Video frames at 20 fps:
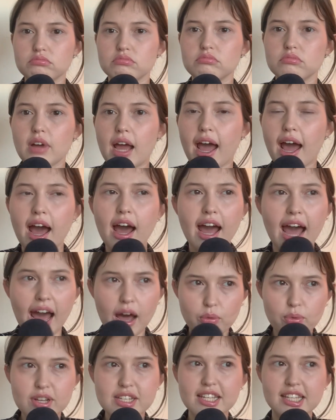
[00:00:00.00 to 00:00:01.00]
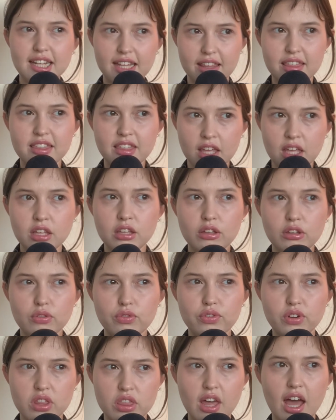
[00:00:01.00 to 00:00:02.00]
How was it a thing
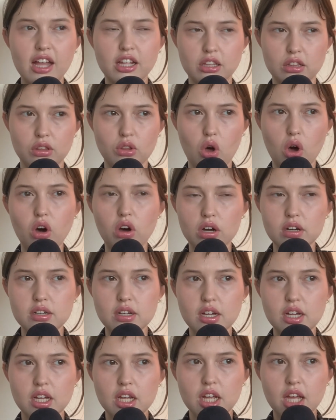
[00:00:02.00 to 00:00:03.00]
for that long?